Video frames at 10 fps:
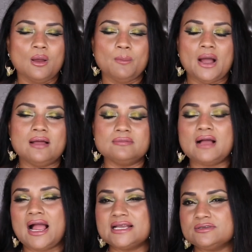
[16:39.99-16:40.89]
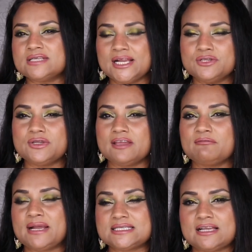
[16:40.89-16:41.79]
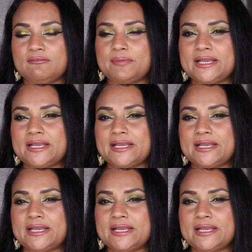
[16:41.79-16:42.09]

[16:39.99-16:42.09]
but I tend to give myself